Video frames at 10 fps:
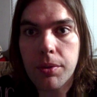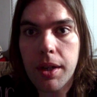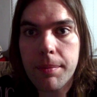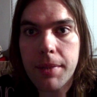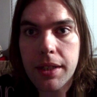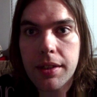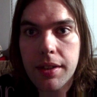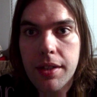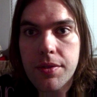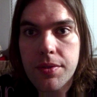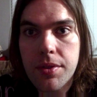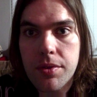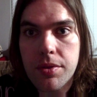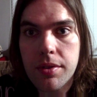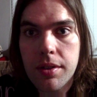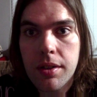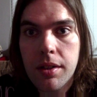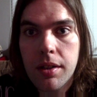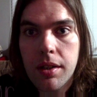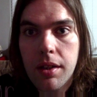making that decision
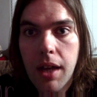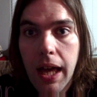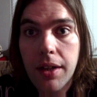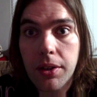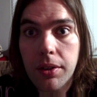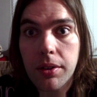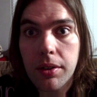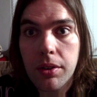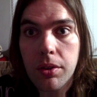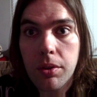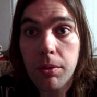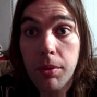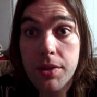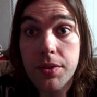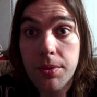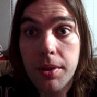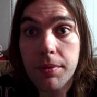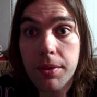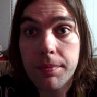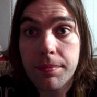at all,
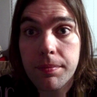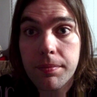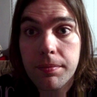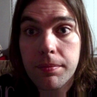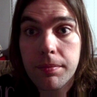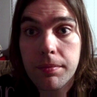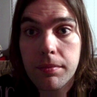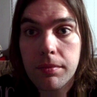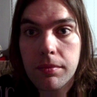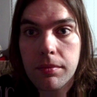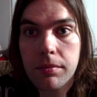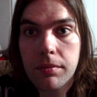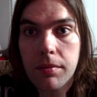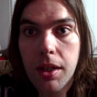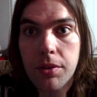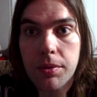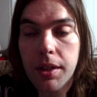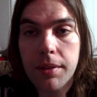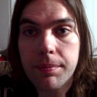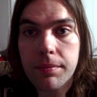whatsoever. I do not.